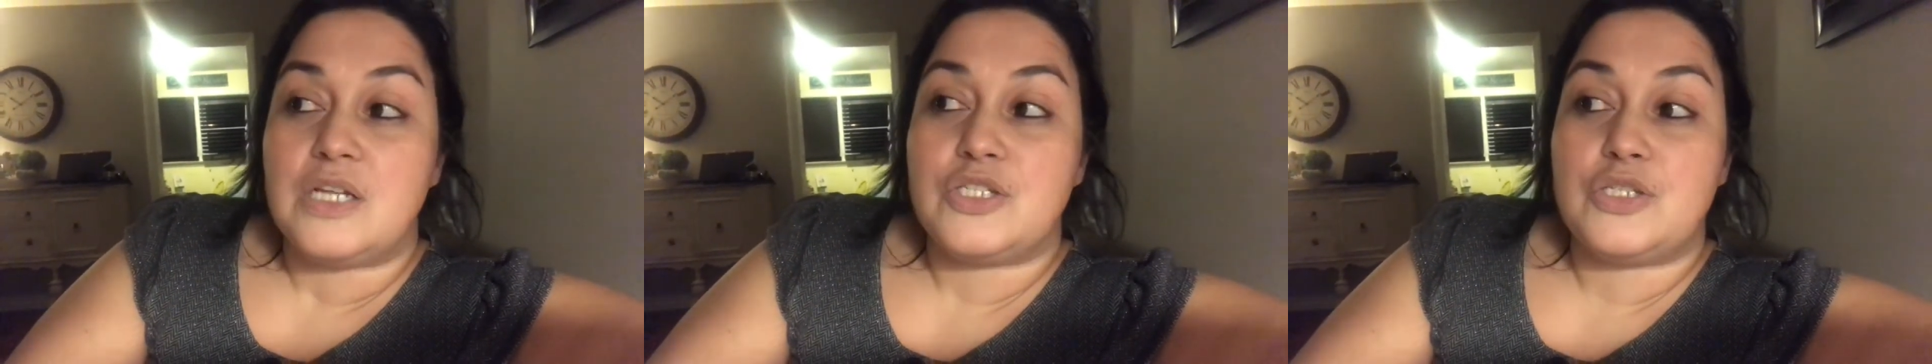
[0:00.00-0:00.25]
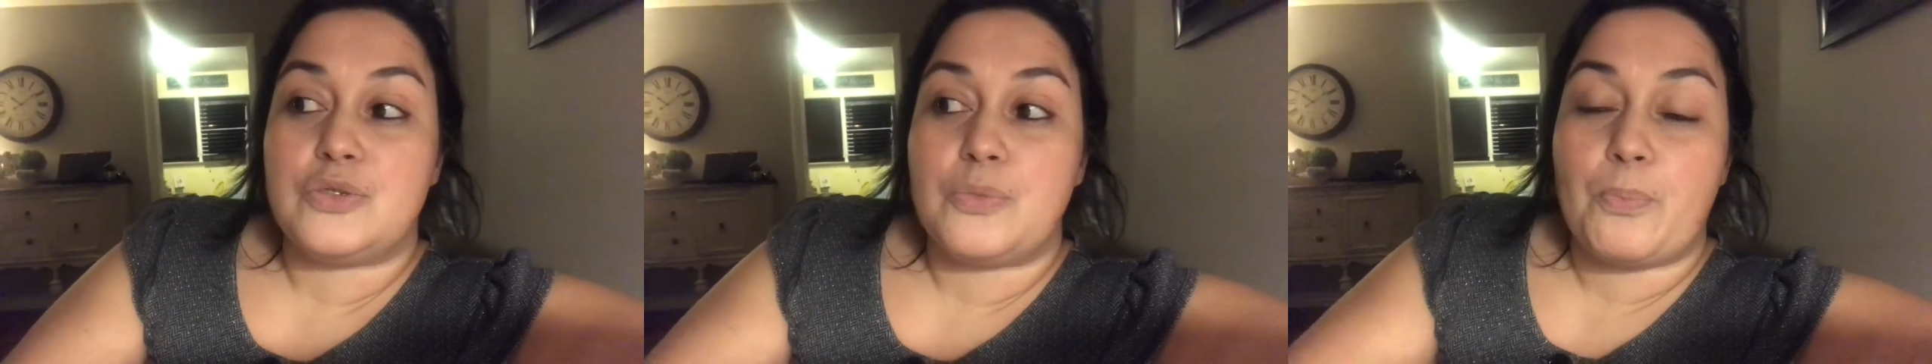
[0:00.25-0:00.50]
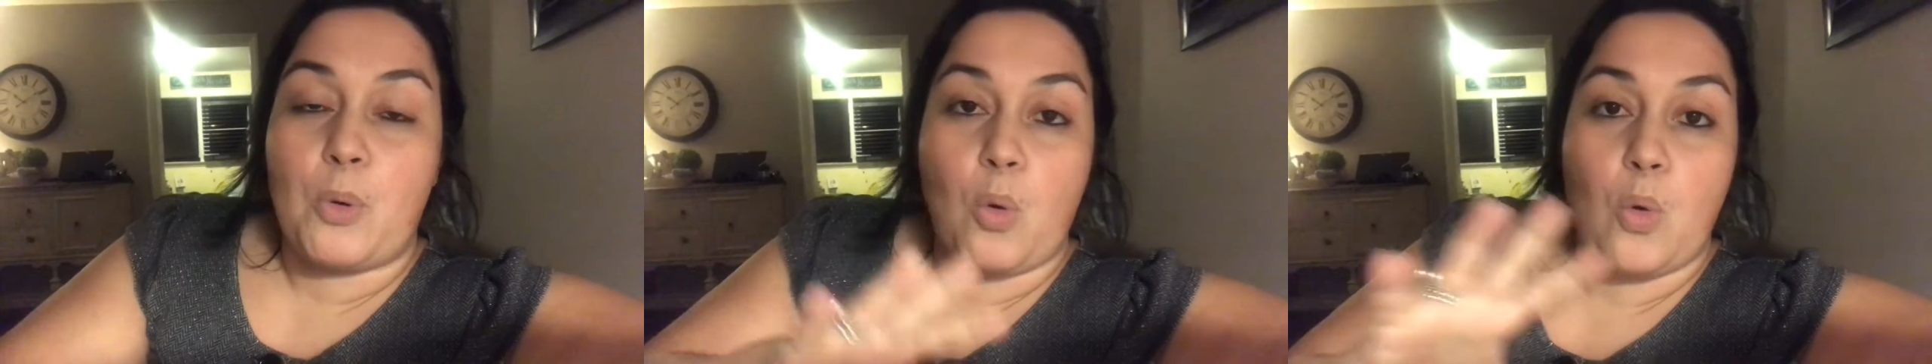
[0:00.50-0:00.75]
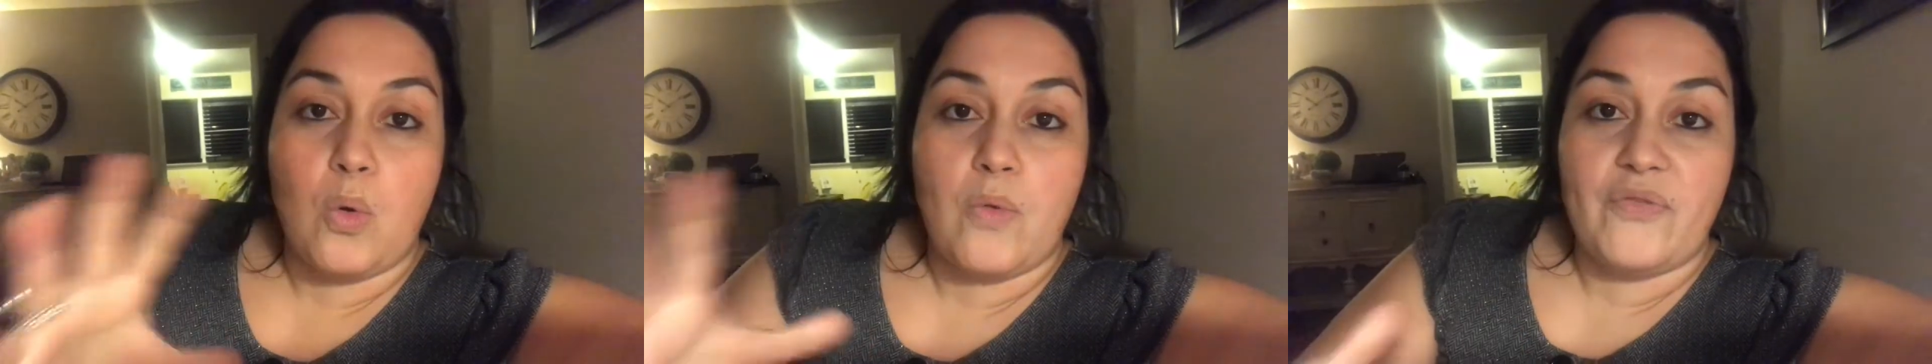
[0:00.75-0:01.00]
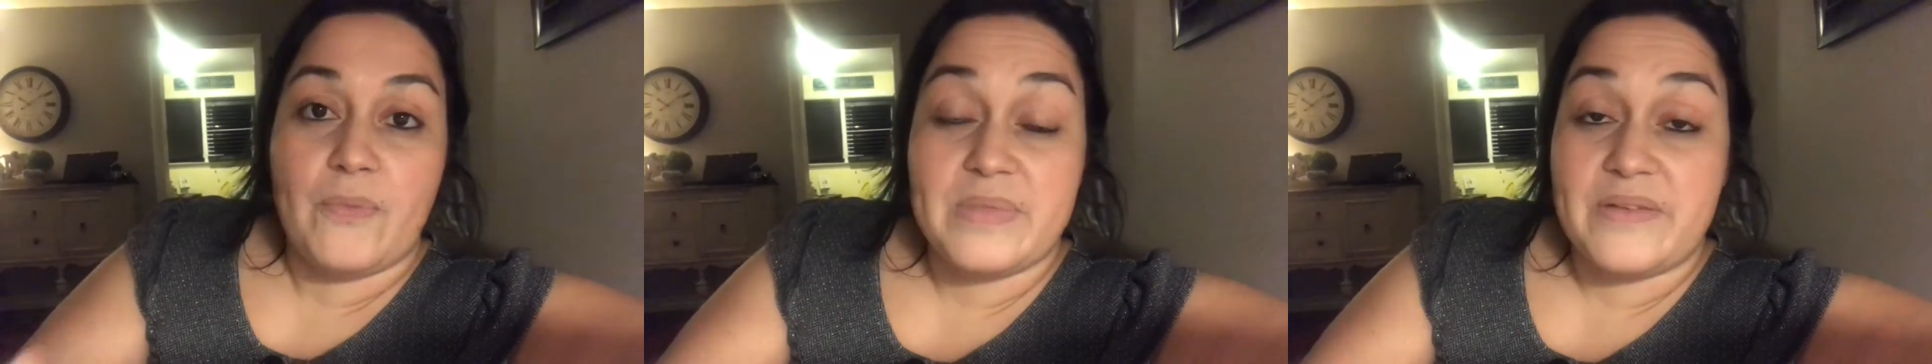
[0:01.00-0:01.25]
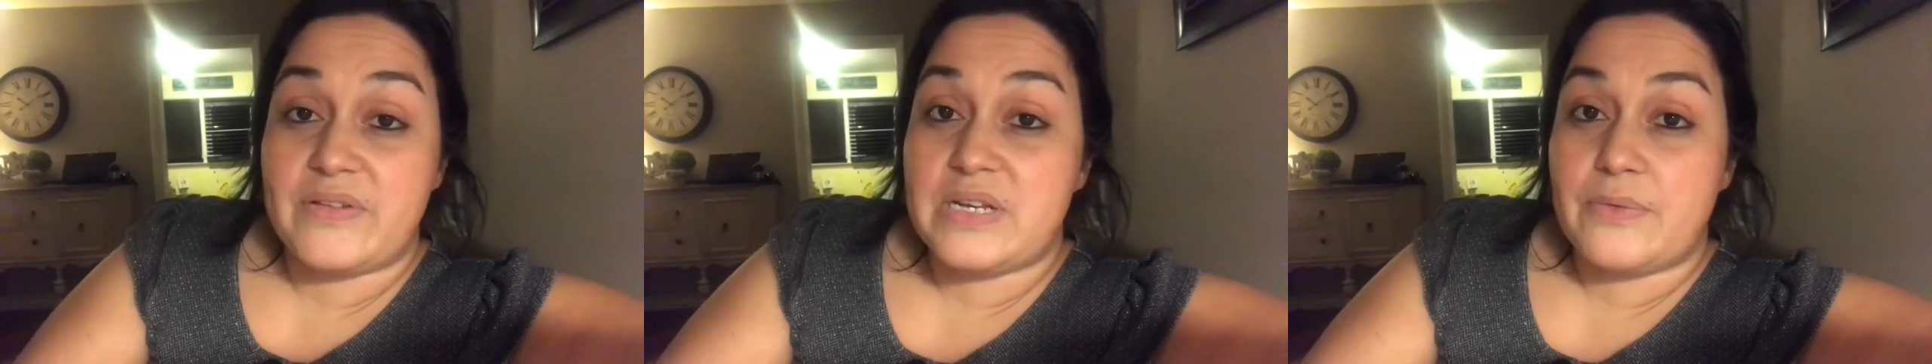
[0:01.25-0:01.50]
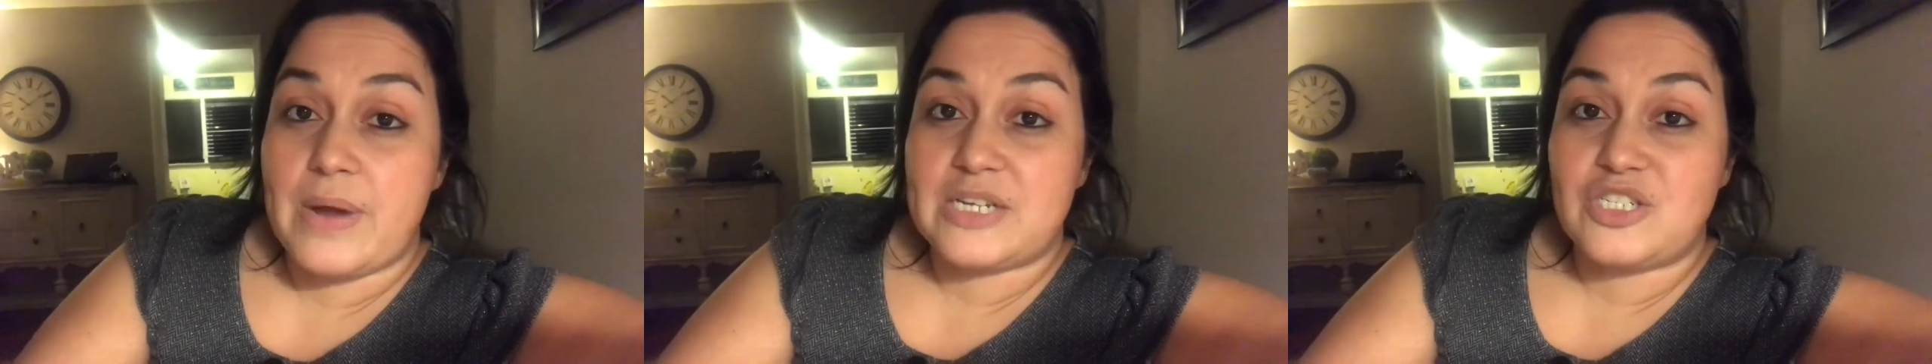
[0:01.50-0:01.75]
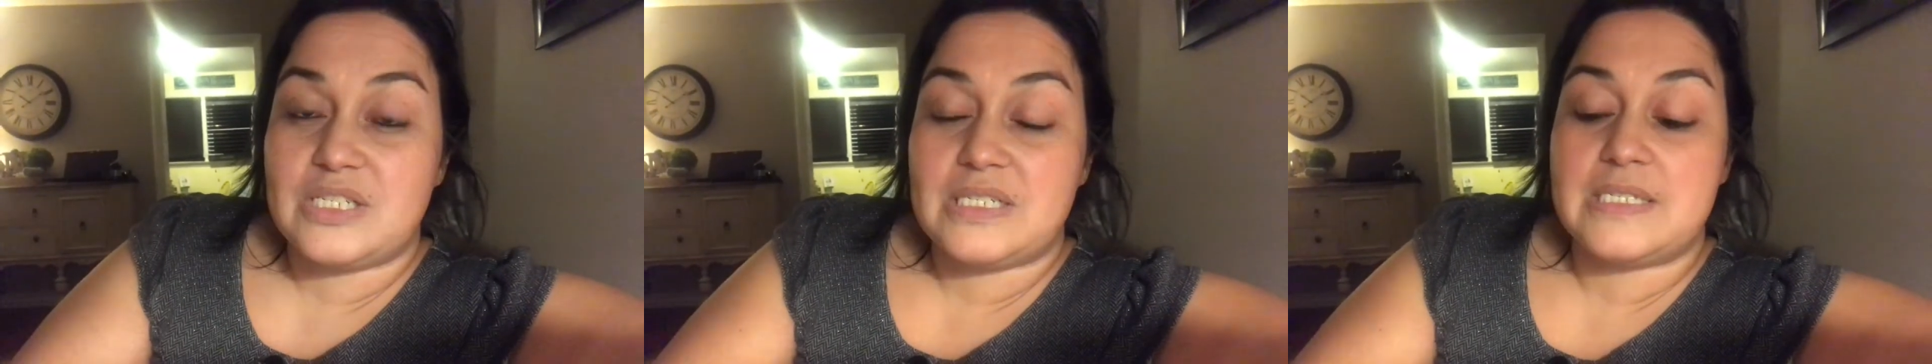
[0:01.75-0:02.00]
to pull from different
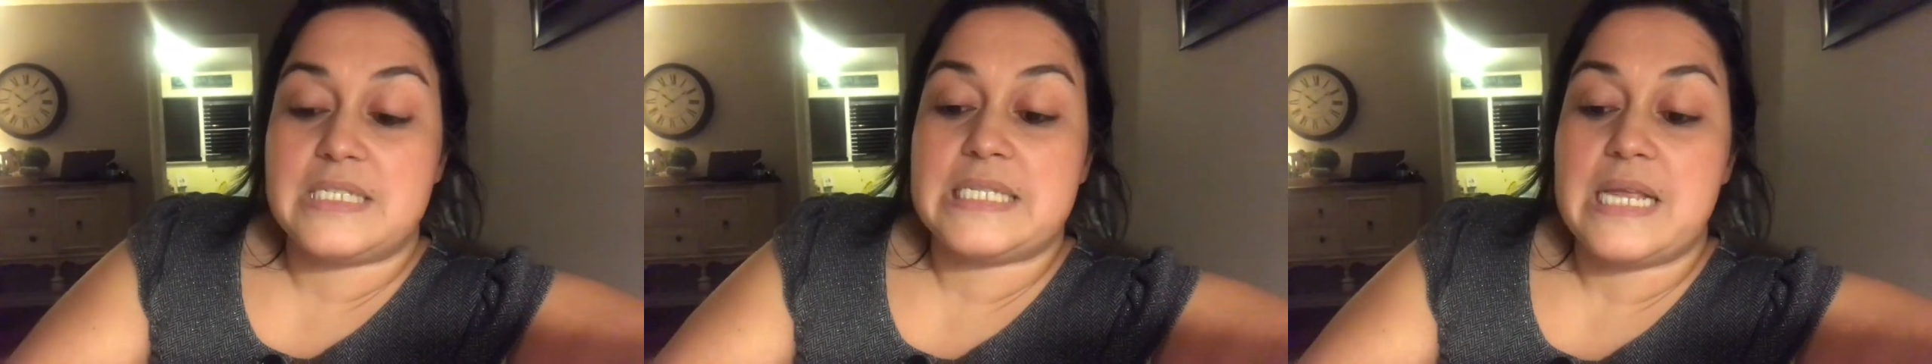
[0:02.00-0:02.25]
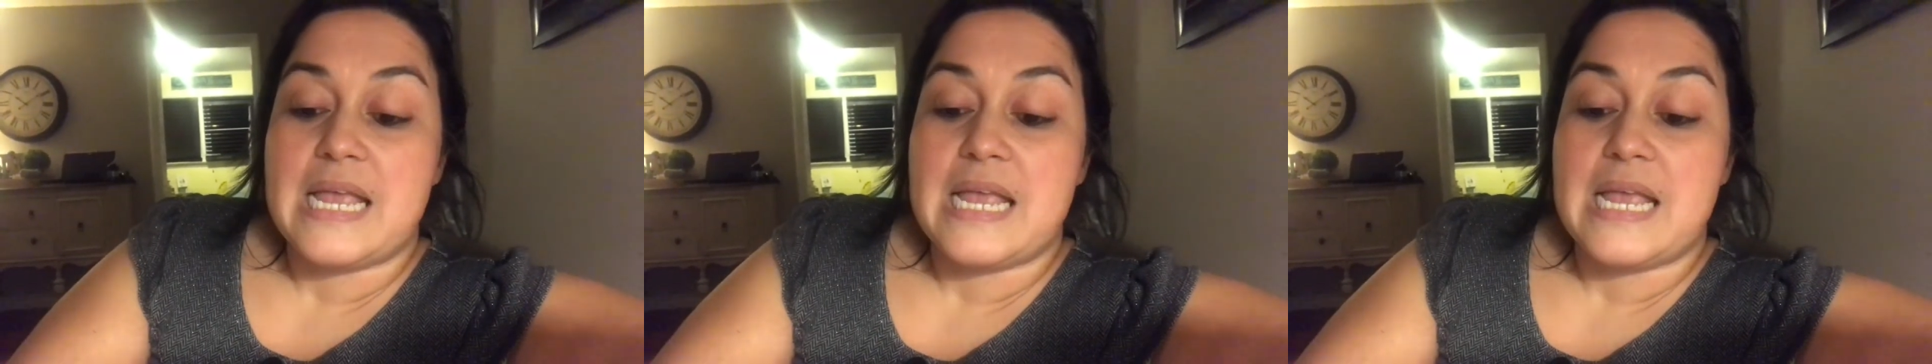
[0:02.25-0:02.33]
directions.